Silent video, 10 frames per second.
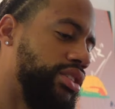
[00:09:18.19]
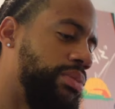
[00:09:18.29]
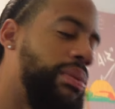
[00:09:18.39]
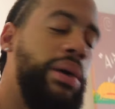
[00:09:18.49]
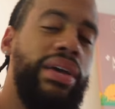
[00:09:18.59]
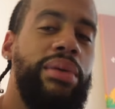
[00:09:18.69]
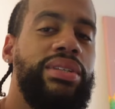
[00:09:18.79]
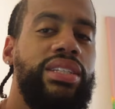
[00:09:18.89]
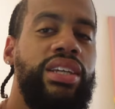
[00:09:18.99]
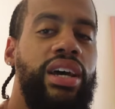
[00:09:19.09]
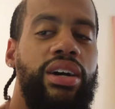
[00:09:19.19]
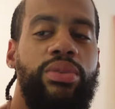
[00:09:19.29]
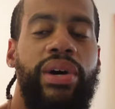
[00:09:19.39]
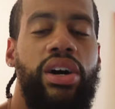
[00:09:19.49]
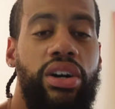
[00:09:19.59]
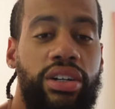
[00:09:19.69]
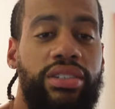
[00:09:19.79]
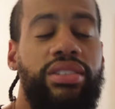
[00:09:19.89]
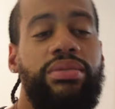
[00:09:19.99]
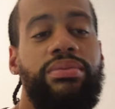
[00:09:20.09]
So my mom came into town. My
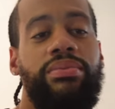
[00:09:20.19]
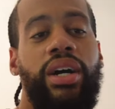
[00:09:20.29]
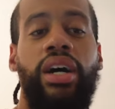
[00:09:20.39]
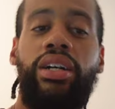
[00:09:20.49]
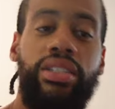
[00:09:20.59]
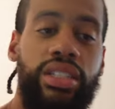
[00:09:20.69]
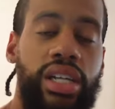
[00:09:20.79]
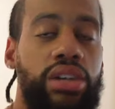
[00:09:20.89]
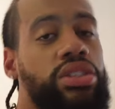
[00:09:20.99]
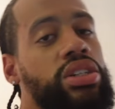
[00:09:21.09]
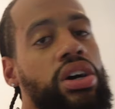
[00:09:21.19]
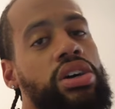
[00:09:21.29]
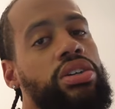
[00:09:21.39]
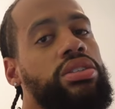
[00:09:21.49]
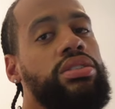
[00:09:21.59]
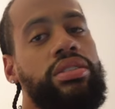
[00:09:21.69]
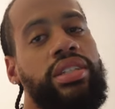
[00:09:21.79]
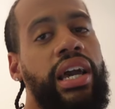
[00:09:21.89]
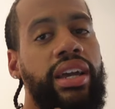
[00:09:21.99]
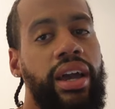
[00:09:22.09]
aunt, my cousin. Shout out to y'all,
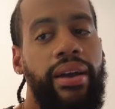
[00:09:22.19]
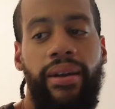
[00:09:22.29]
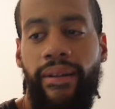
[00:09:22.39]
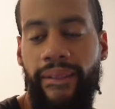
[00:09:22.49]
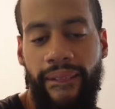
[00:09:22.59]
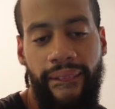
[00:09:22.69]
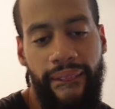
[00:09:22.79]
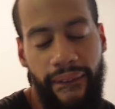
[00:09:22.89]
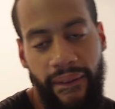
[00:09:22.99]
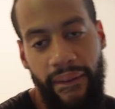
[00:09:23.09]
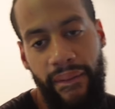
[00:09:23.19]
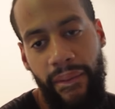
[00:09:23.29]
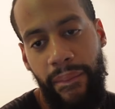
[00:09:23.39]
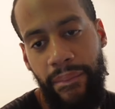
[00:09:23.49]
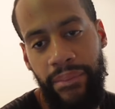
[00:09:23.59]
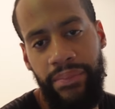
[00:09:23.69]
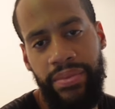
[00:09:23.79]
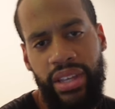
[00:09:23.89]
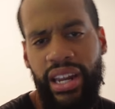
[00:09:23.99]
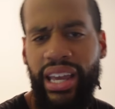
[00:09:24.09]
gang gang. Um,
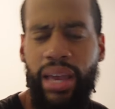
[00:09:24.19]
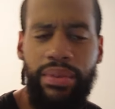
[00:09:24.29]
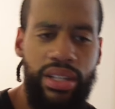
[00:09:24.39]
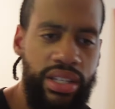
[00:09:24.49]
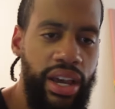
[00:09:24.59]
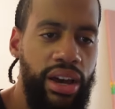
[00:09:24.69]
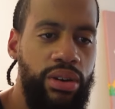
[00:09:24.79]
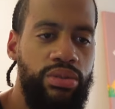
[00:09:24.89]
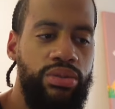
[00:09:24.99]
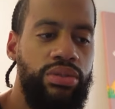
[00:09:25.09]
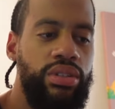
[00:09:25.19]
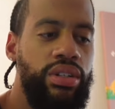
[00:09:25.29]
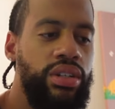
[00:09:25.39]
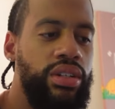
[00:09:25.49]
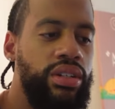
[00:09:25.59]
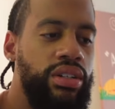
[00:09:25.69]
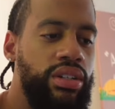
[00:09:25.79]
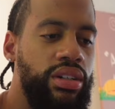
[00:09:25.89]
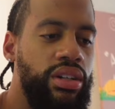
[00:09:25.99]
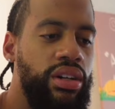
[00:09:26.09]
yeah, they came into town.
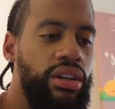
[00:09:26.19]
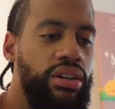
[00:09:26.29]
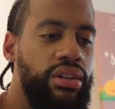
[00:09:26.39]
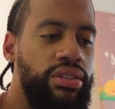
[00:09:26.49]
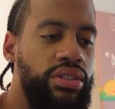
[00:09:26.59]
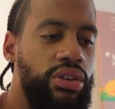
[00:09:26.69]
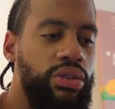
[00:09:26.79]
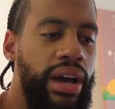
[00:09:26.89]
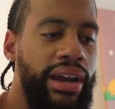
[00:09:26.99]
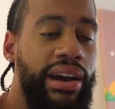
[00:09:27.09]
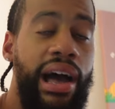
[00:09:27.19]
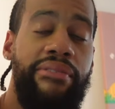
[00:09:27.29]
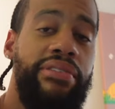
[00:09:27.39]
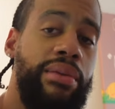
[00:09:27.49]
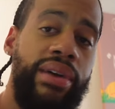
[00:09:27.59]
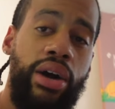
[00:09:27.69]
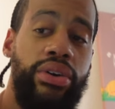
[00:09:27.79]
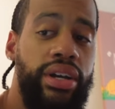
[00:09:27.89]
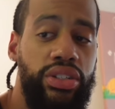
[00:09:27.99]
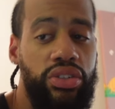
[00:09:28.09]
Uh, you know, had had family out
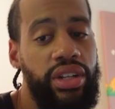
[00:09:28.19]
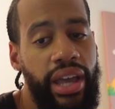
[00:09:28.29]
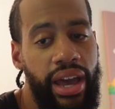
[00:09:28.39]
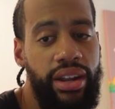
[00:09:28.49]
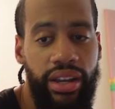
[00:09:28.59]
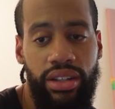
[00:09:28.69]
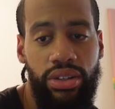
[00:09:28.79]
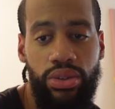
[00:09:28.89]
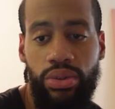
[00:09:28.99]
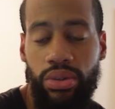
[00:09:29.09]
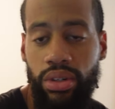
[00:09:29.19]
here, so they had like a little